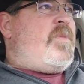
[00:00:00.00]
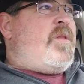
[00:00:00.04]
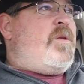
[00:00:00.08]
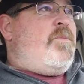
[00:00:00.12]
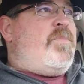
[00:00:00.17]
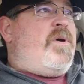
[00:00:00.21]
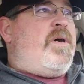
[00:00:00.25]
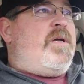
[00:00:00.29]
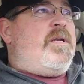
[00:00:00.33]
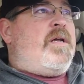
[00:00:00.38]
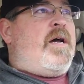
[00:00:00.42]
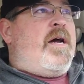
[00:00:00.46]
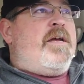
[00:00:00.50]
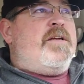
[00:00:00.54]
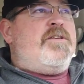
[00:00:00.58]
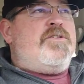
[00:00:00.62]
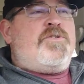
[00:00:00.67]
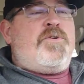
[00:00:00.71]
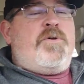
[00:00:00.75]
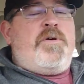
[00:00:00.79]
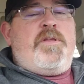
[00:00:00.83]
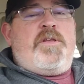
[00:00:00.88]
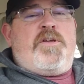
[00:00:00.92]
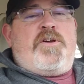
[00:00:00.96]
But I
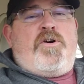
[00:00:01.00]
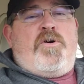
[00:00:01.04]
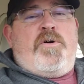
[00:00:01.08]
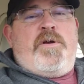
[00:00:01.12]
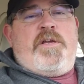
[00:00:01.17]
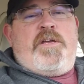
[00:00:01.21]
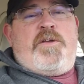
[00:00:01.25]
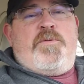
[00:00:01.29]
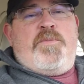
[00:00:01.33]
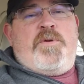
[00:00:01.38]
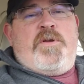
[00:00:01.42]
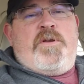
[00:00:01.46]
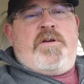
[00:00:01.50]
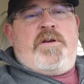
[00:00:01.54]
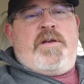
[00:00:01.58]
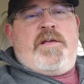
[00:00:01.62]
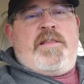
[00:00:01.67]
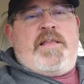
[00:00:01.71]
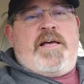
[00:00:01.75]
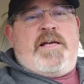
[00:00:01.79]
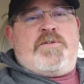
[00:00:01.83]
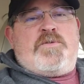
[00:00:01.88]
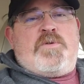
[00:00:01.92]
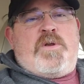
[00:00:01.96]
enjoy the coin community.
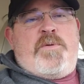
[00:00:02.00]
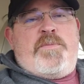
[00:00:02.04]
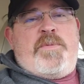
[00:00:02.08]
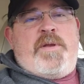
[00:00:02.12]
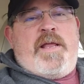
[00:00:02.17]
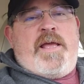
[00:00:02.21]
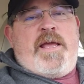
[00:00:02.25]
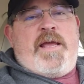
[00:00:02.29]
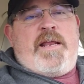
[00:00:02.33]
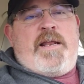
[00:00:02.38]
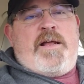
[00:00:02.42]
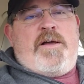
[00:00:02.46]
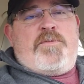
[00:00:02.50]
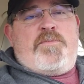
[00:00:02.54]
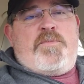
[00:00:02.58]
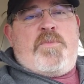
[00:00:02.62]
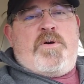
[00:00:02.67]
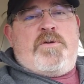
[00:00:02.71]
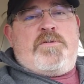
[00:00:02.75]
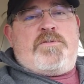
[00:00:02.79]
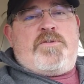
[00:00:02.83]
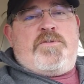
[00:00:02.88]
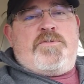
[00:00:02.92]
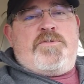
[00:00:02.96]
That's what I've been hanging out the
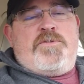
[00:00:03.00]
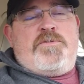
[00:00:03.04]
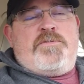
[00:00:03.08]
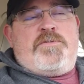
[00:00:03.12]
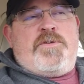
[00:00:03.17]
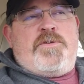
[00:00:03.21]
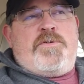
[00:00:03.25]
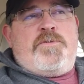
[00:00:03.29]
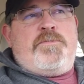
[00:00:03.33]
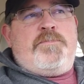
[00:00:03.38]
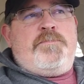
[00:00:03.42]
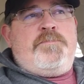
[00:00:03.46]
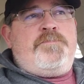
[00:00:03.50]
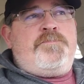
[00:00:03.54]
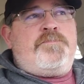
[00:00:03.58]
most on YouTube.